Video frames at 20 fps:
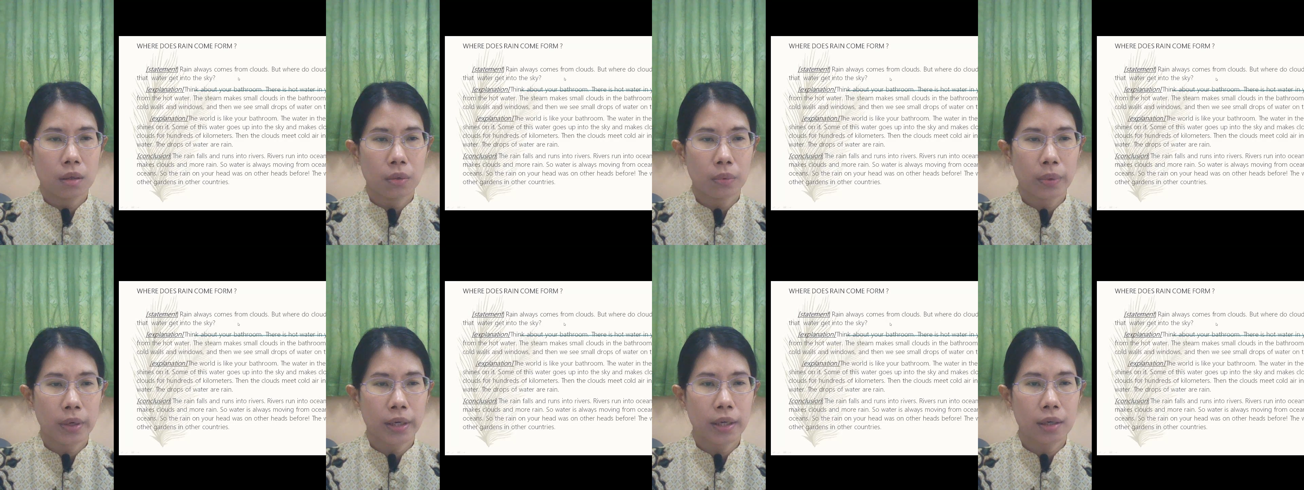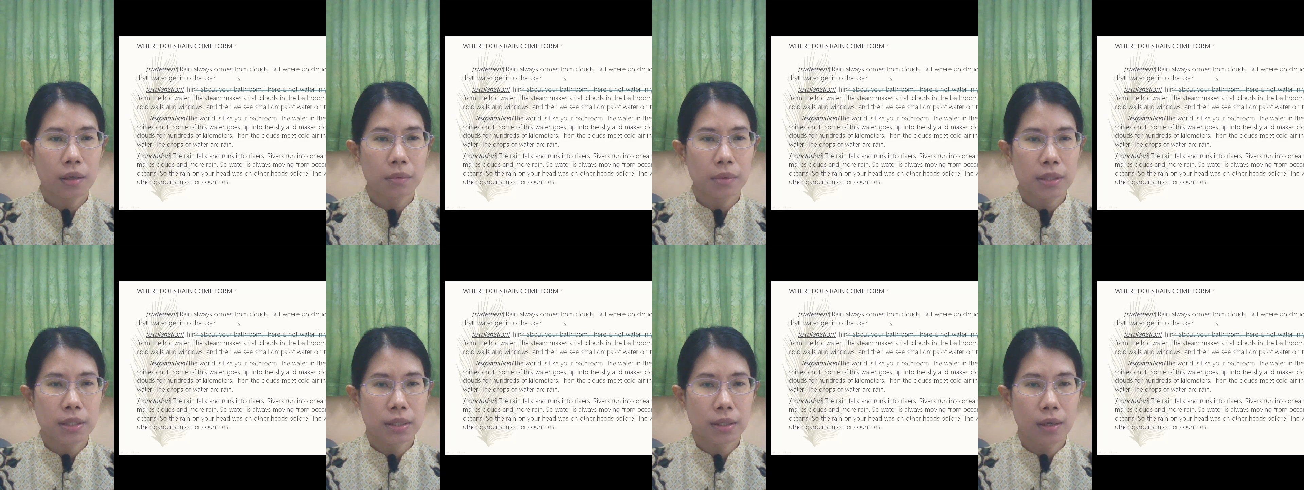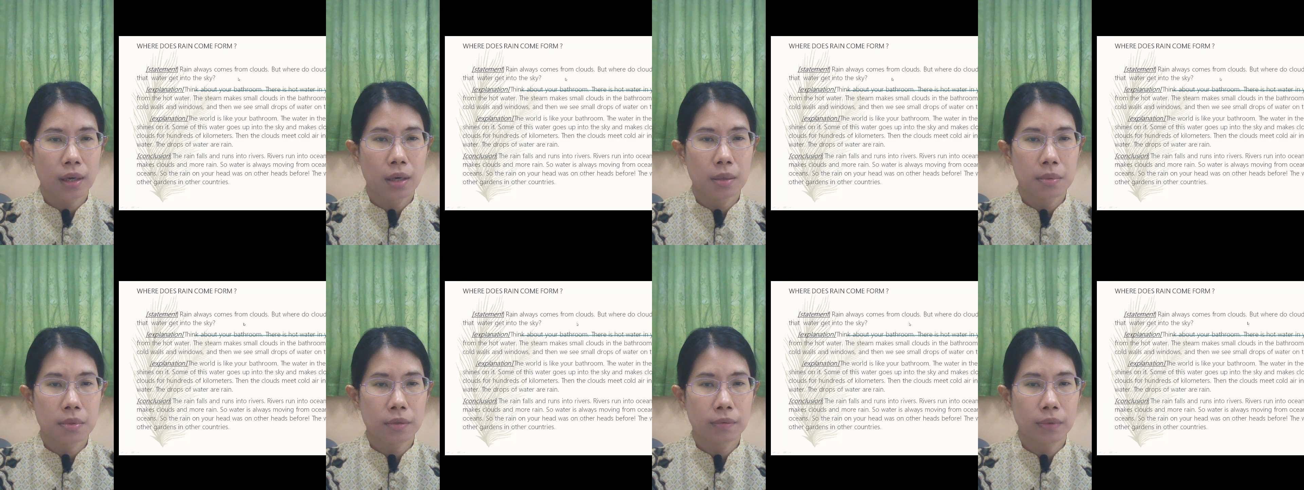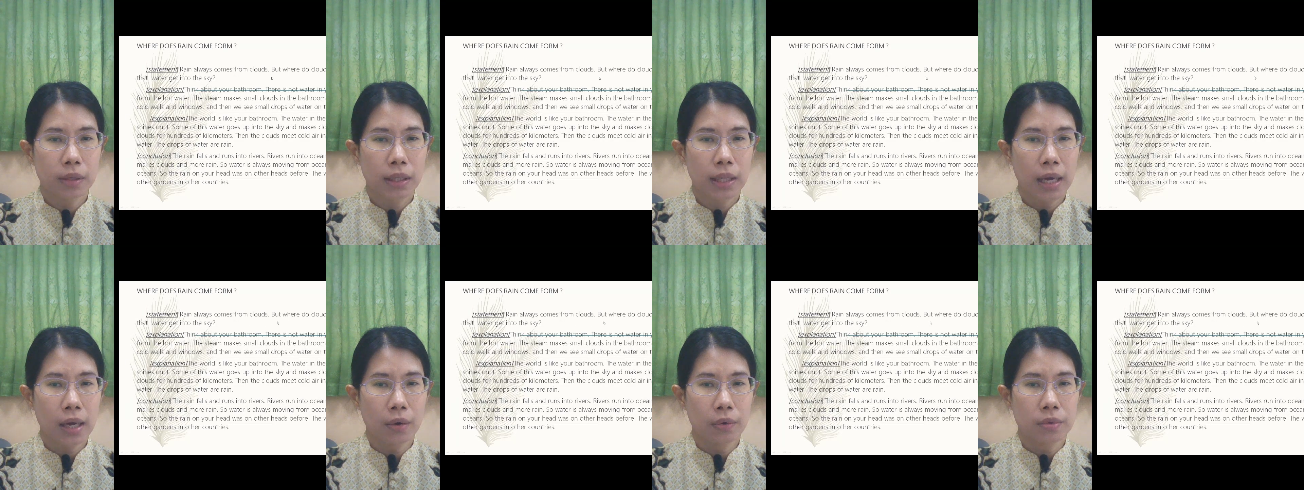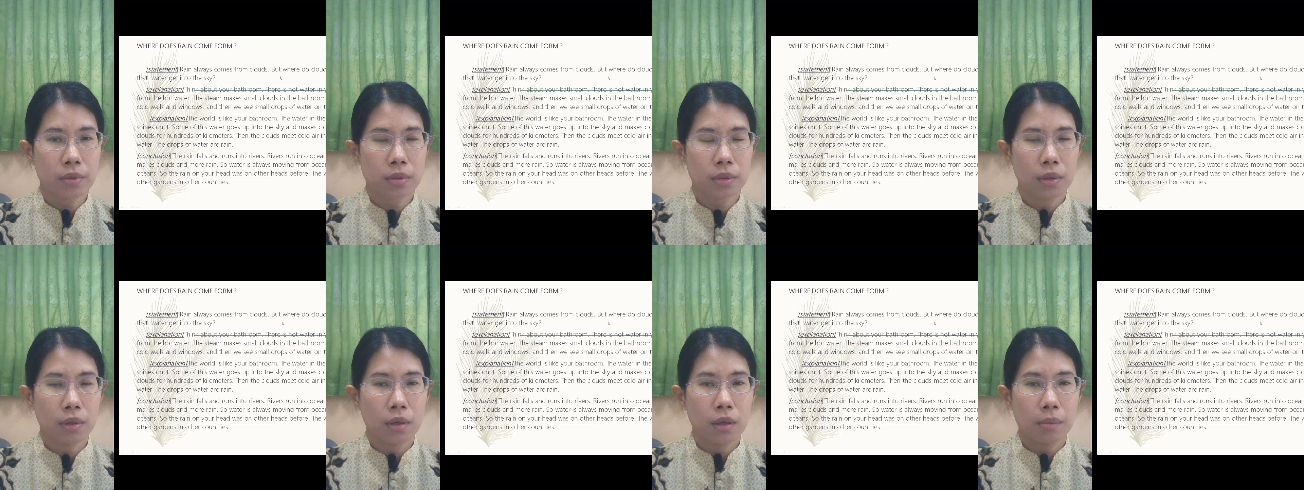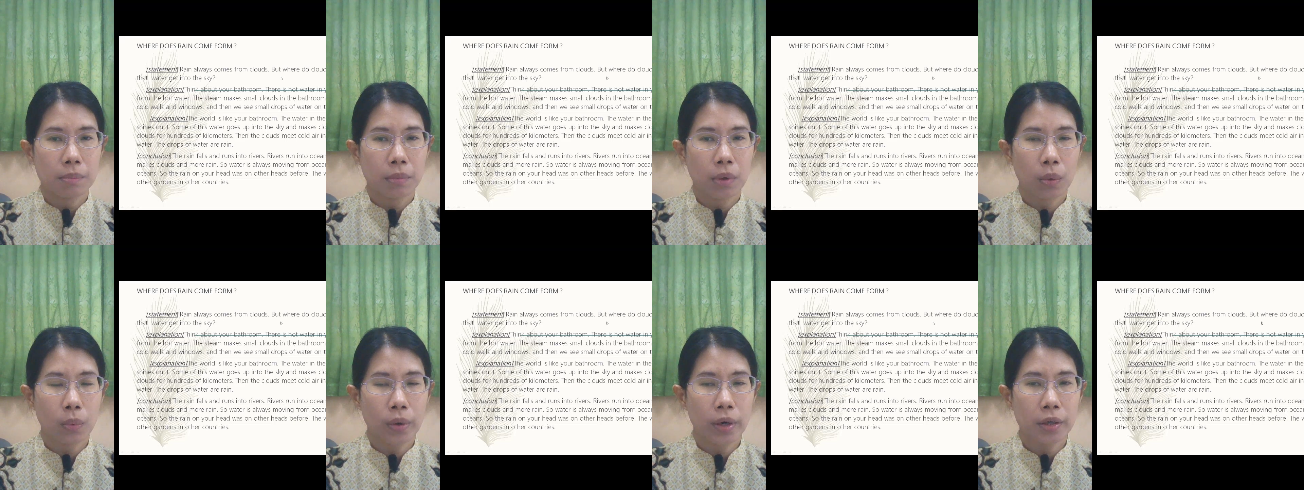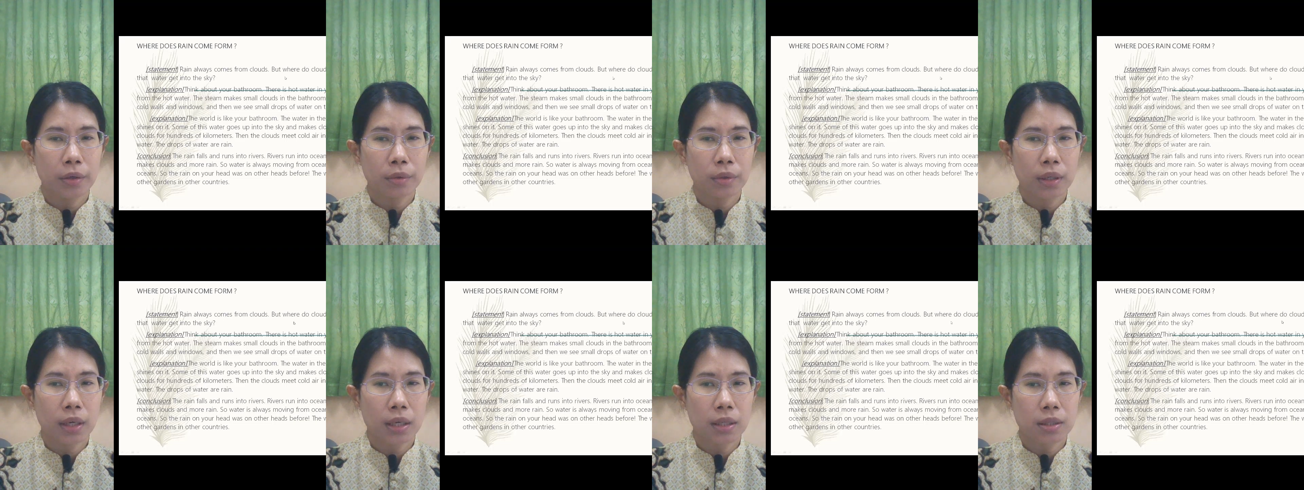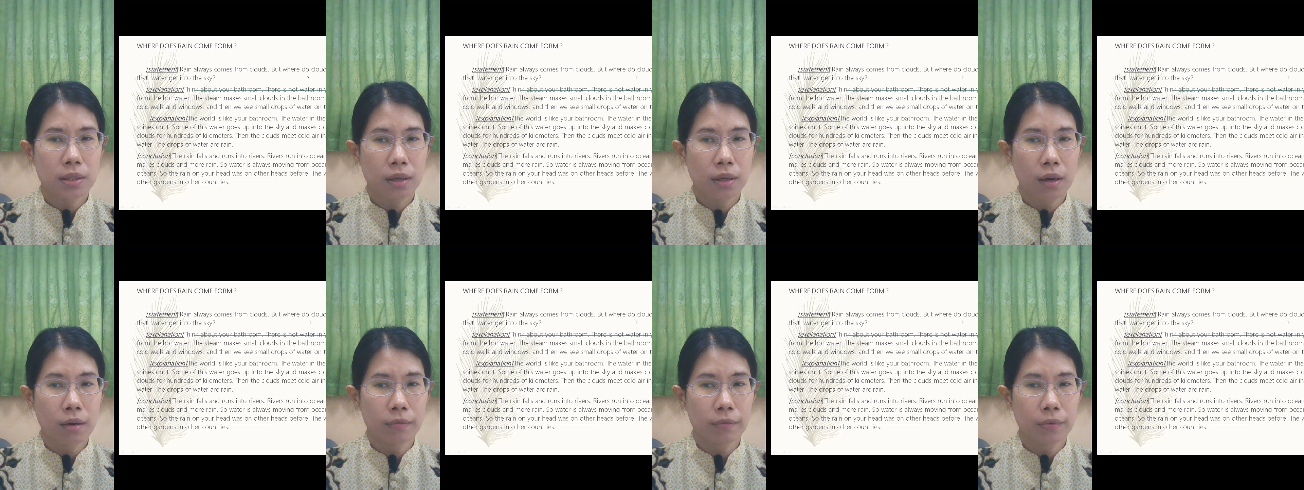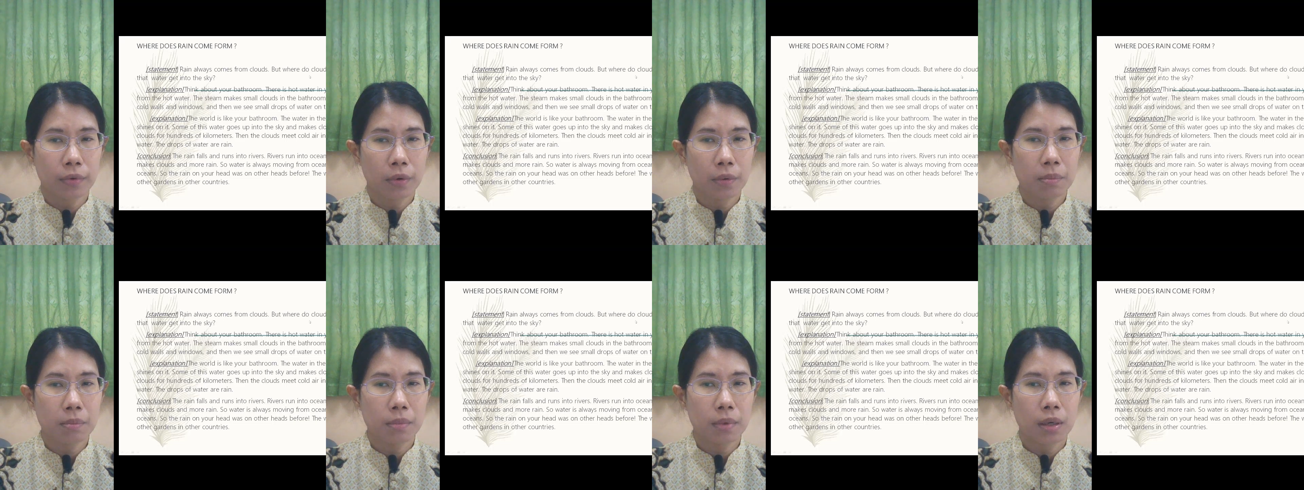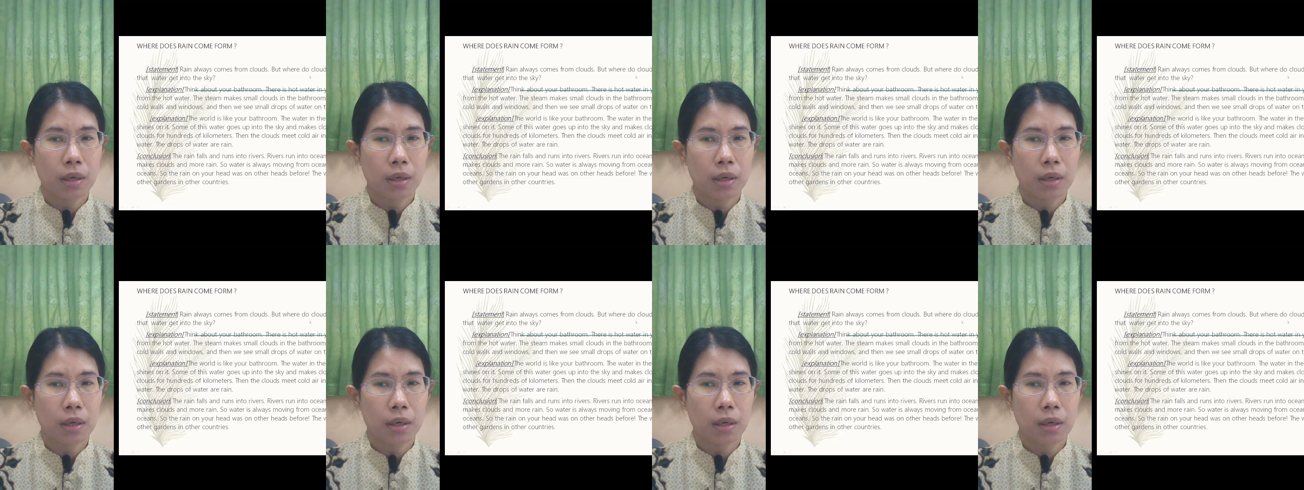Rain always comes from clouds. But where do clouds come from?